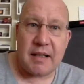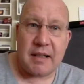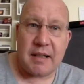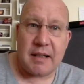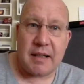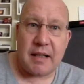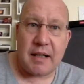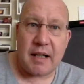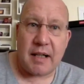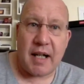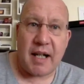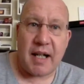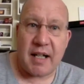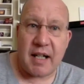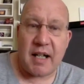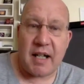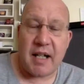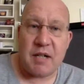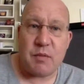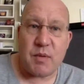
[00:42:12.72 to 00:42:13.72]

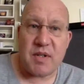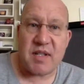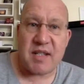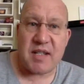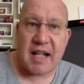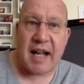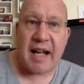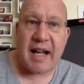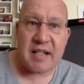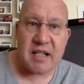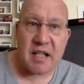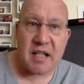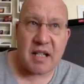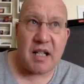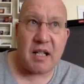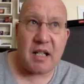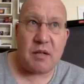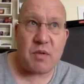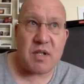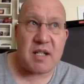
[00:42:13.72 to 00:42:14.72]

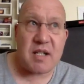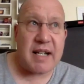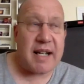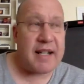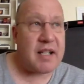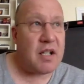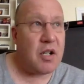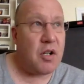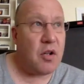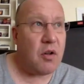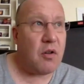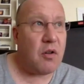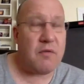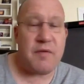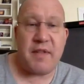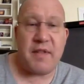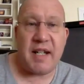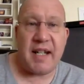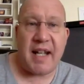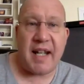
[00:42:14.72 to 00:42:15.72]
It was that love
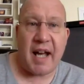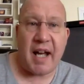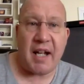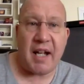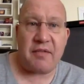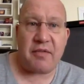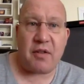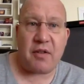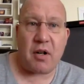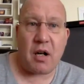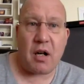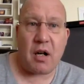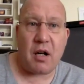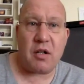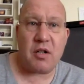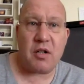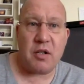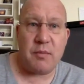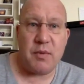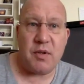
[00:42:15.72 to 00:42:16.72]
that he had for all
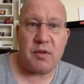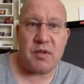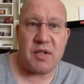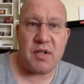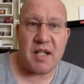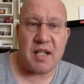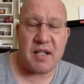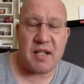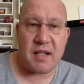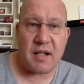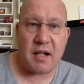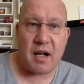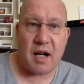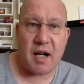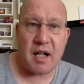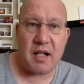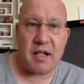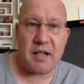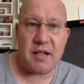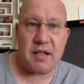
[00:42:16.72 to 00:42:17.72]
communities in
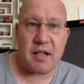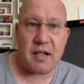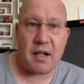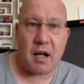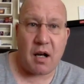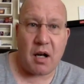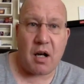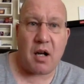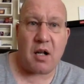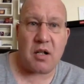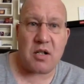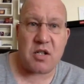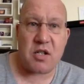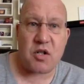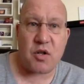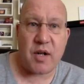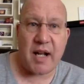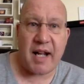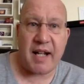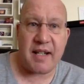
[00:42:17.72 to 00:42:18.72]
Ireland and all
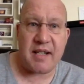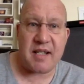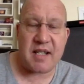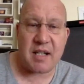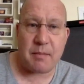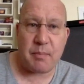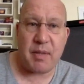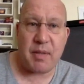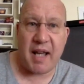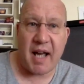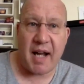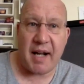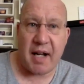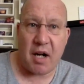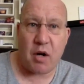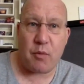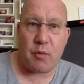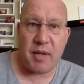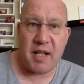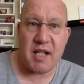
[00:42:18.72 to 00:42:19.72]
strands that began
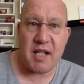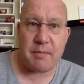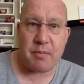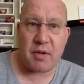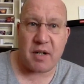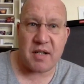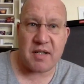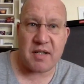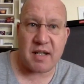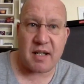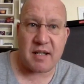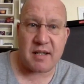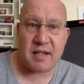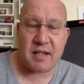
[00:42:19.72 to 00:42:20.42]
our peace process.